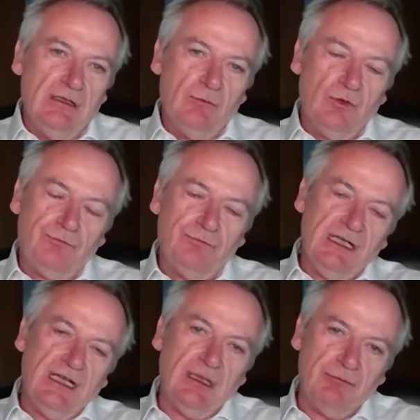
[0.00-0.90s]
what's really
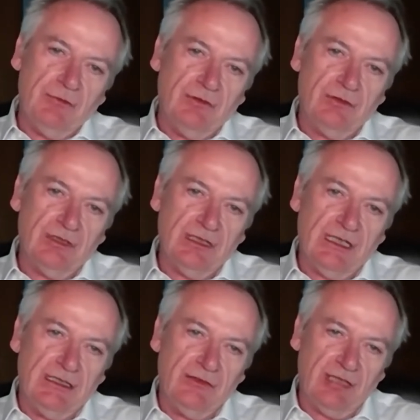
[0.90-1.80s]
happened
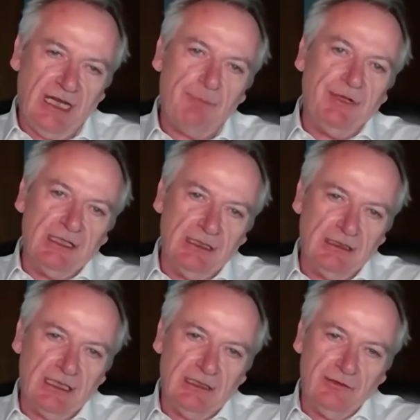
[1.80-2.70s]
and is happening
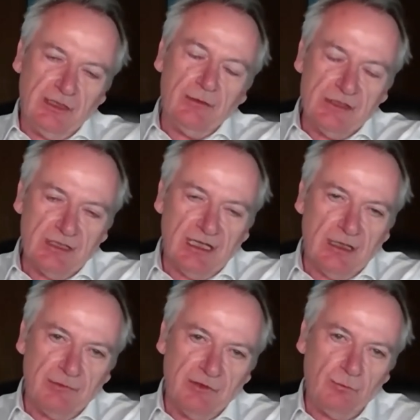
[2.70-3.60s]
and it's going to
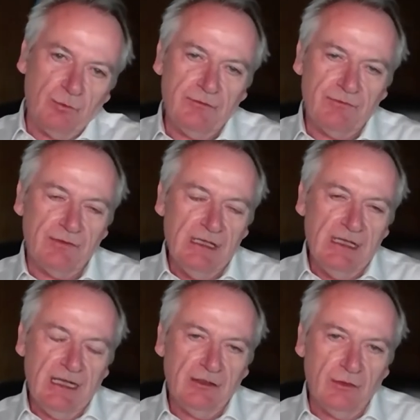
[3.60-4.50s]
happen is we've
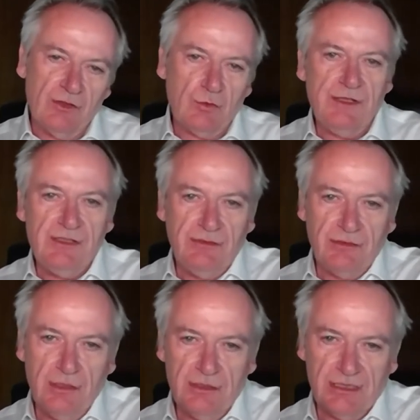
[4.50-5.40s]
got
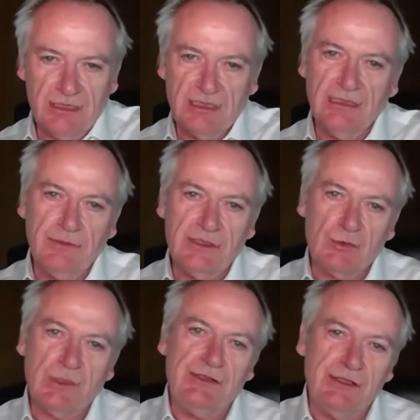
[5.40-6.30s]
2030 delivered in
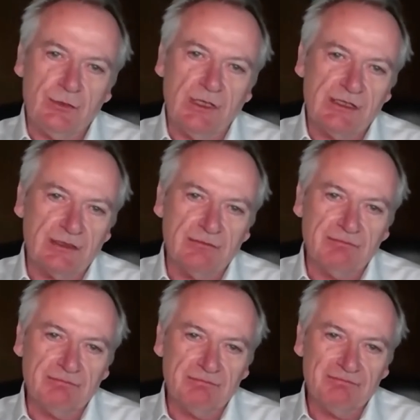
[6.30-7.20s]
2020.
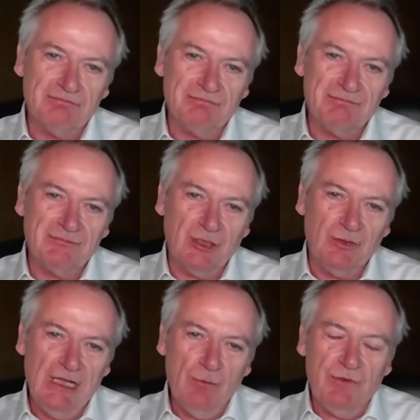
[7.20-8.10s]

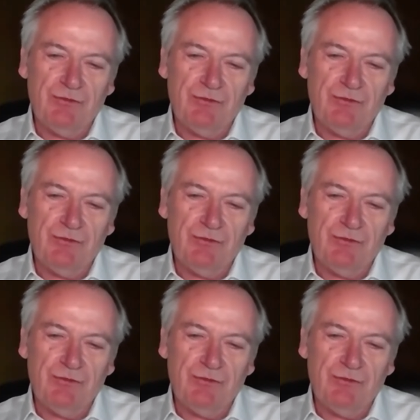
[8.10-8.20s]
We've